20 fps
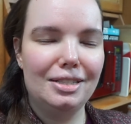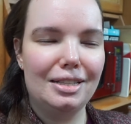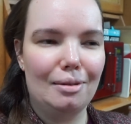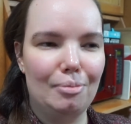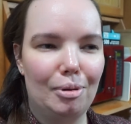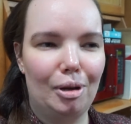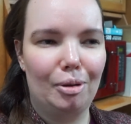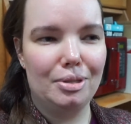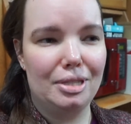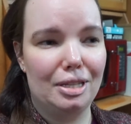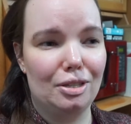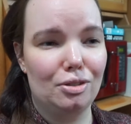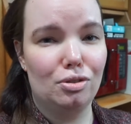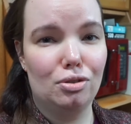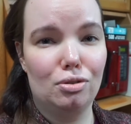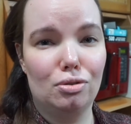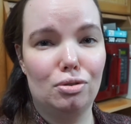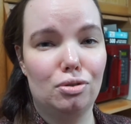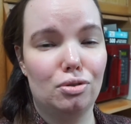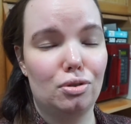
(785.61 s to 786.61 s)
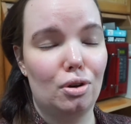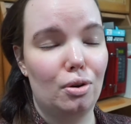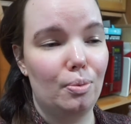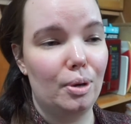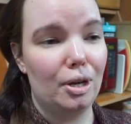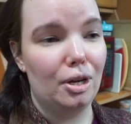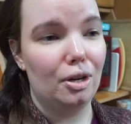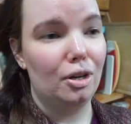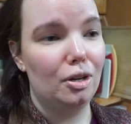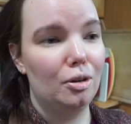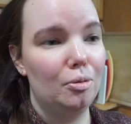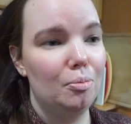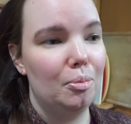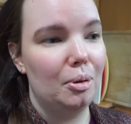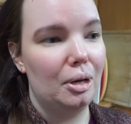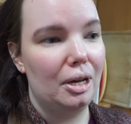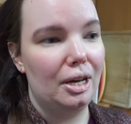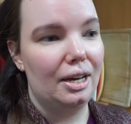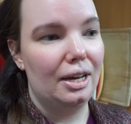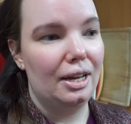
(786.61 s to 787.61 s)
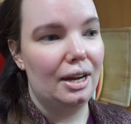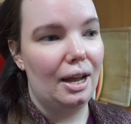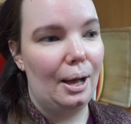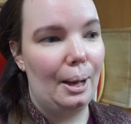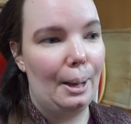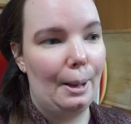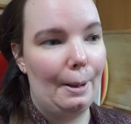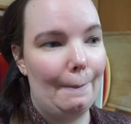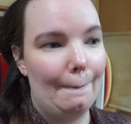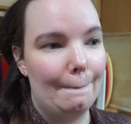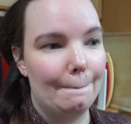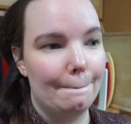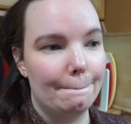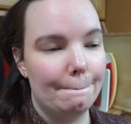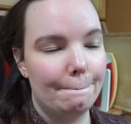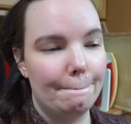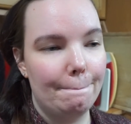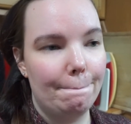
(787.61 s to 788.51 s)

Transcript: That probably sounds so weird, but um